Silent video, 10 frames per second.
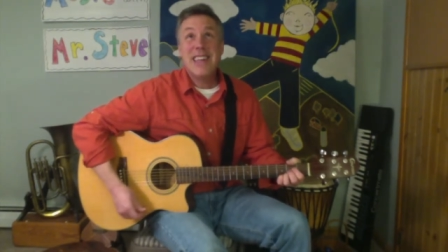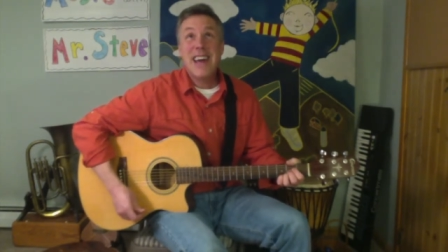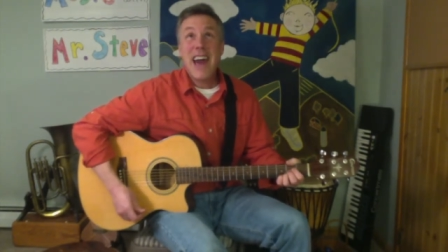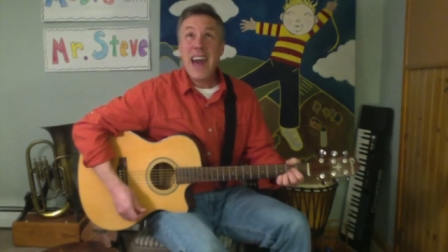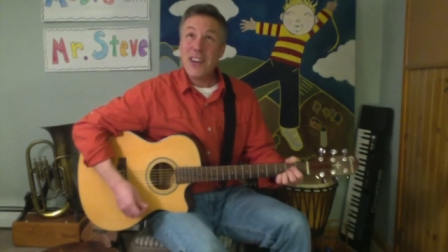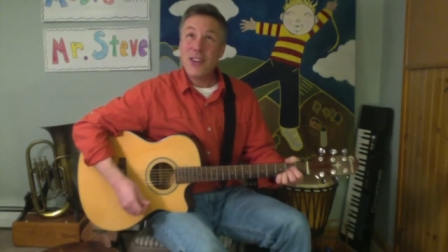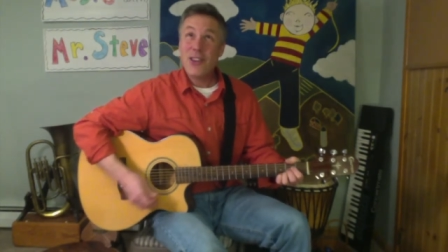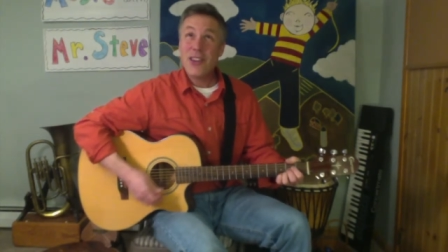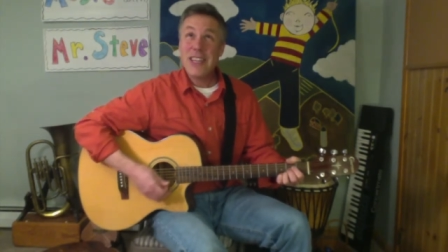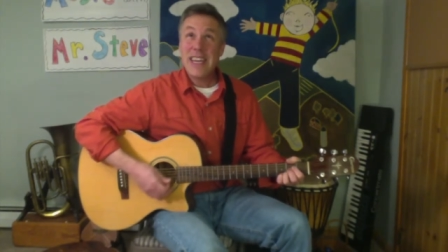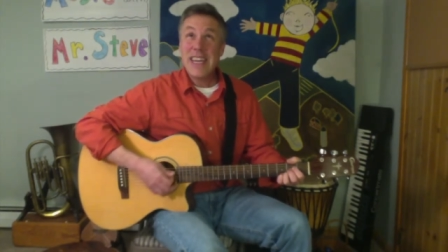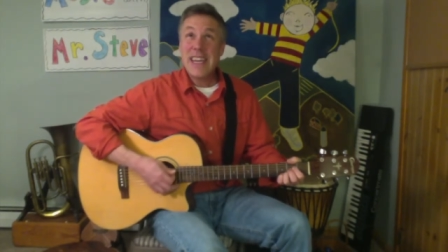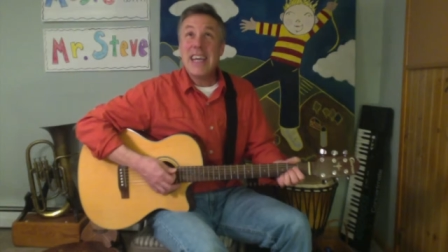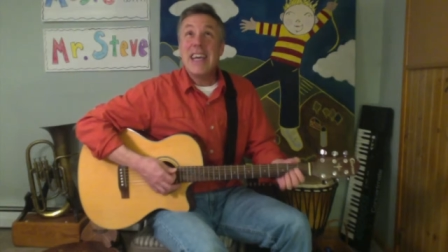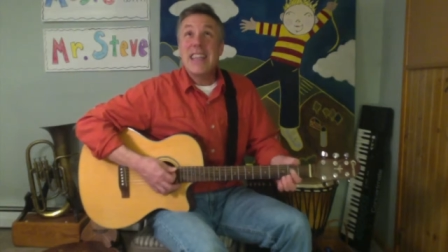Actually,
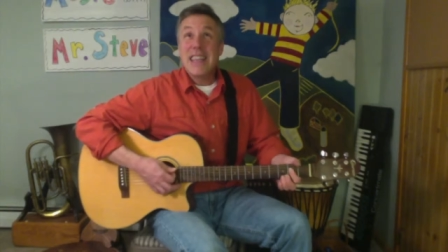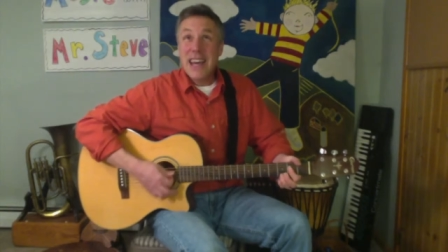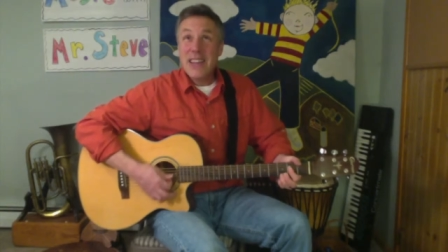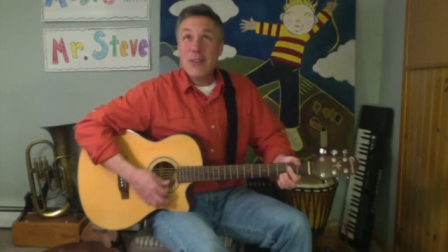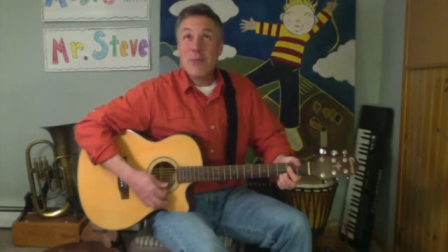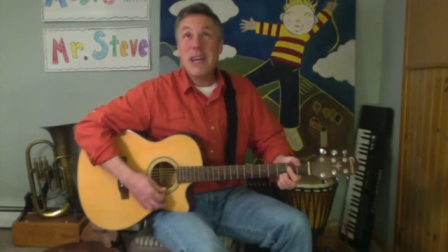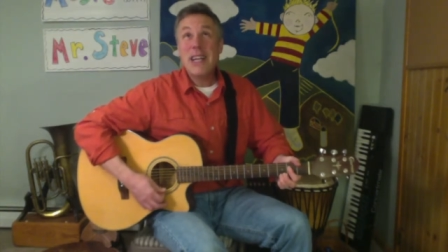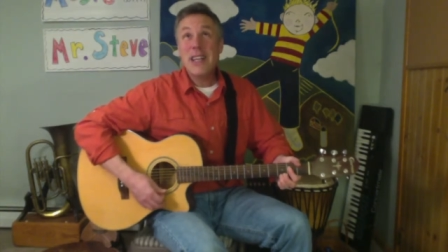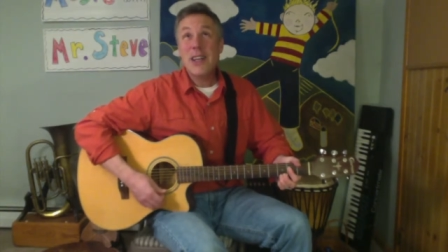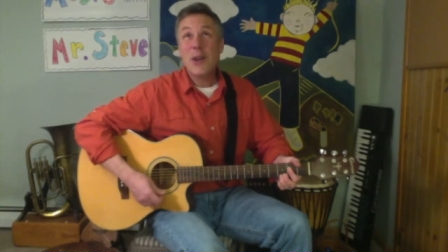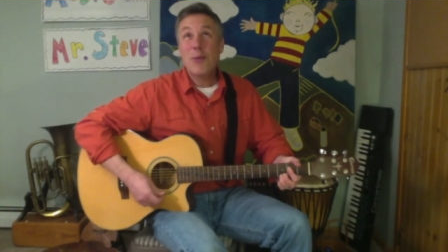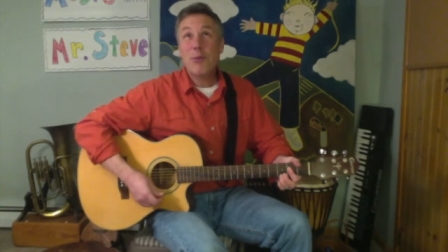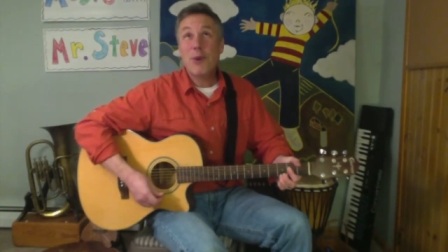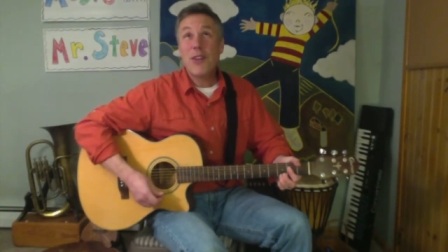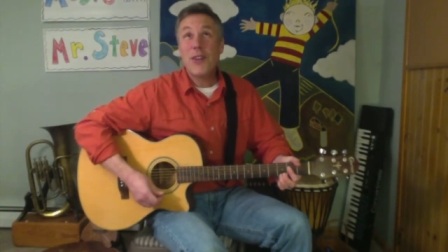that's my little
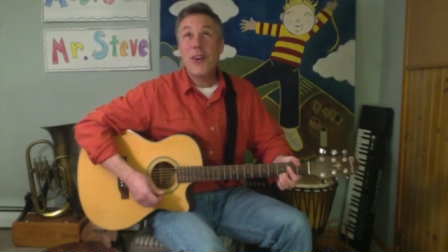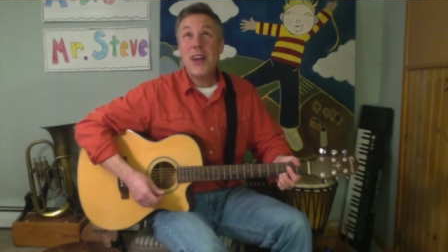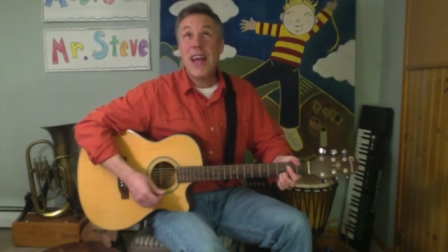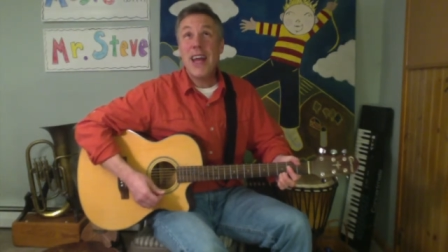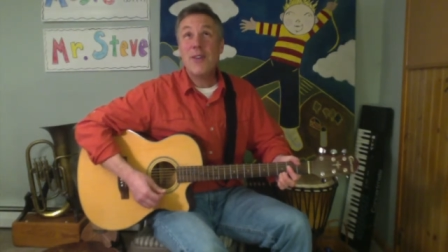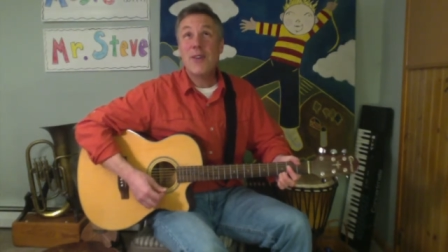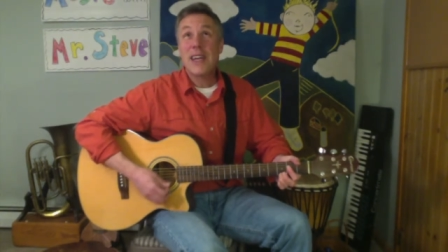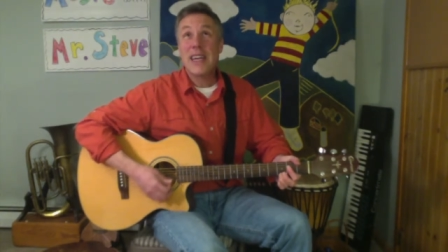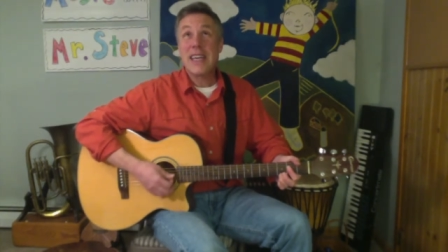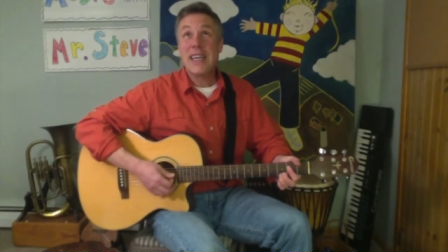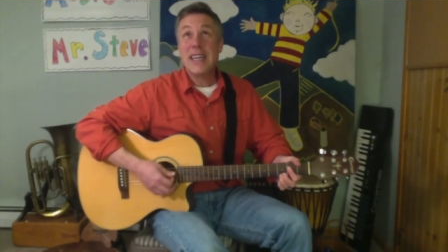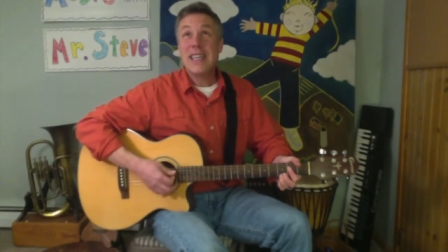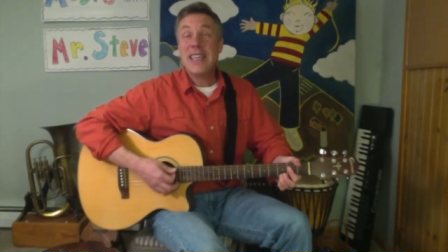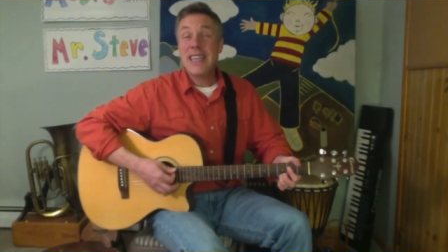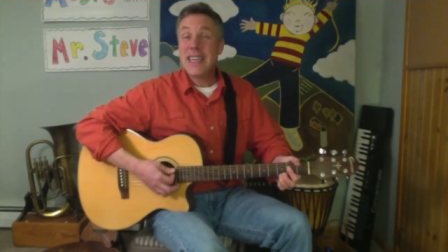brother Henry.
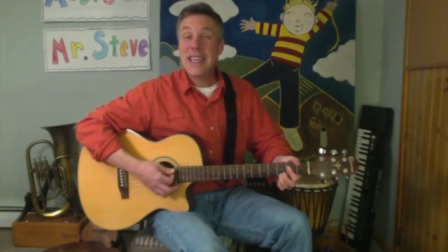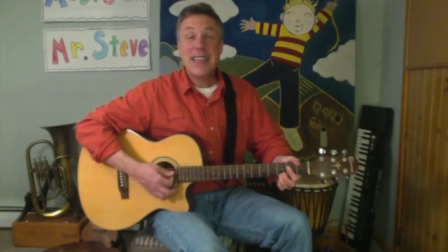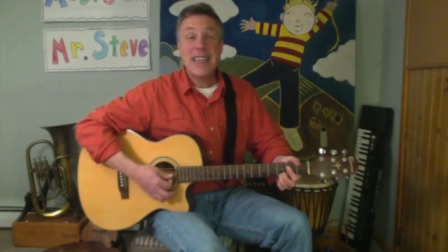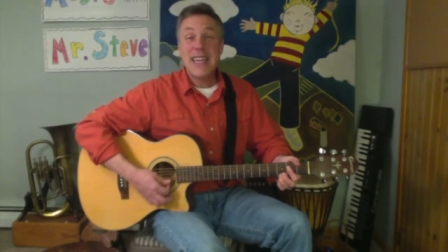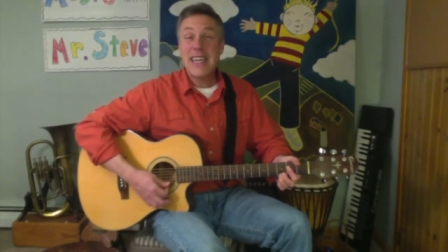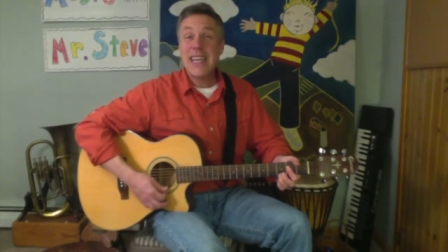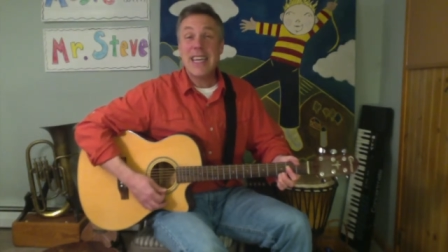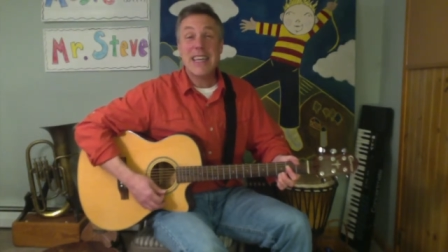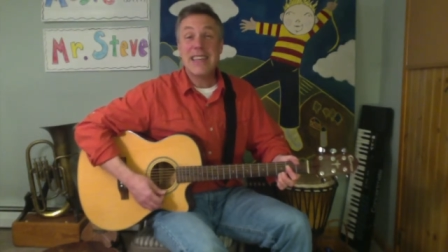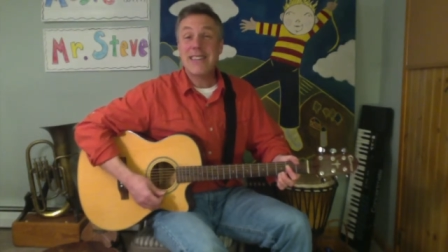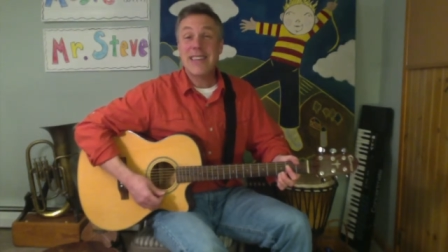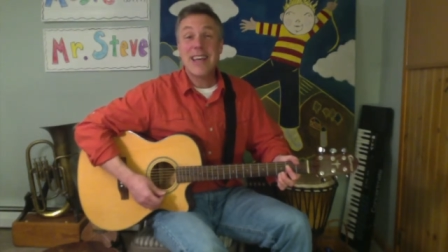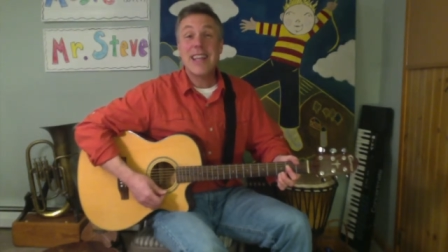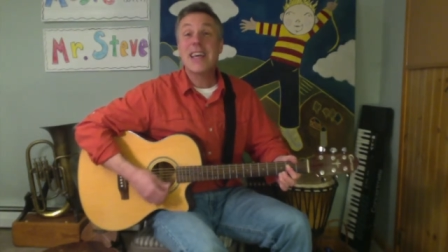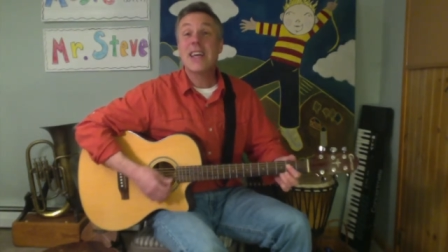Do you think he's
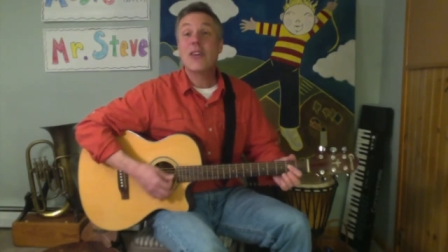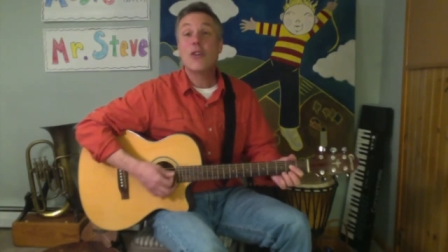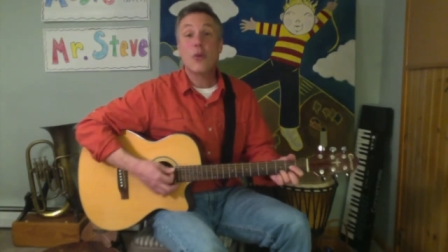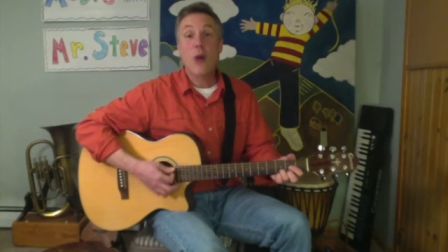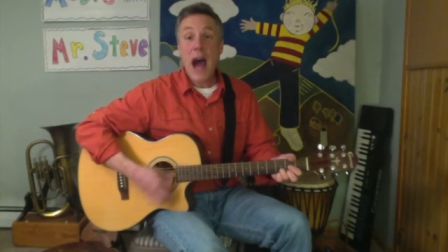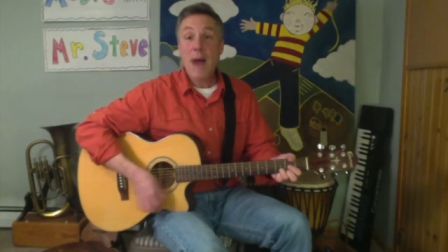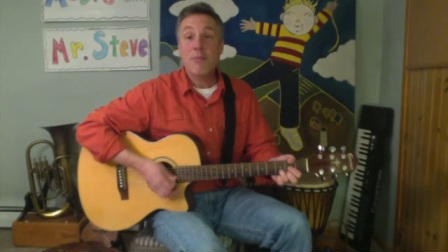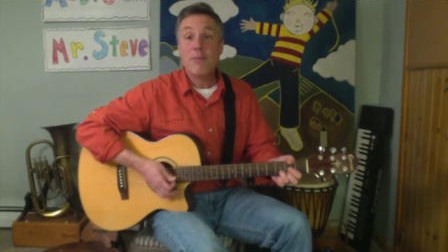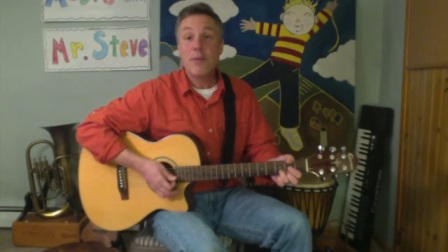gonna drop?